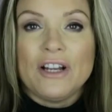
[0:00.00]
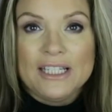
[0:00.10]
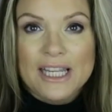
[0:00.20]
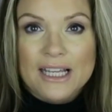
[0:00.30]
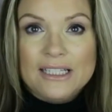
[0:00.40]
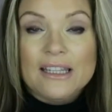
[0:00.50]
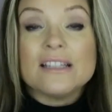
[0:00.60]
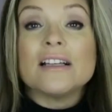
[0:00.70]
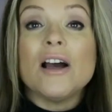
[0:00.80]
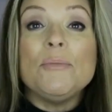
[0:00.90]
are fantastic.
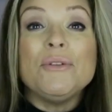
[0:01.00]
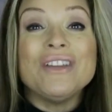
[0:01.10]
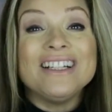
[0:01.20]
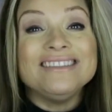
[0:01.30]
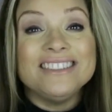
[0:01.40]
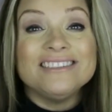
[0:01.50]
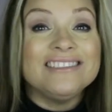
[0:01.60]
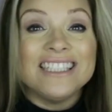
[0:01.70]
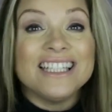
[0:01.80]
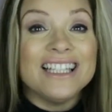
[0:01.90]
There's a couple that I
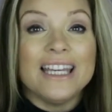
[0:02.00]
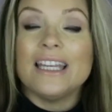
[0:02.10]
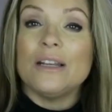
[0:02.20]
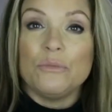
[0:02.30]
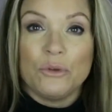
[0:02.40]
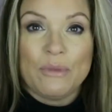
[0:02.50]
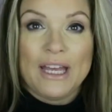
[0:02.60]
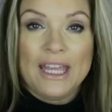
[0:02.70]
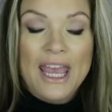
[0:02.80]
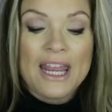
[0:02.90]
don't really like and won't
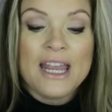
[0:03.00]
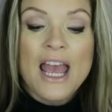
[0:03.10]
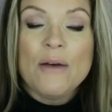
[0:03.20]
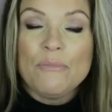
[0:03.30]
buy again,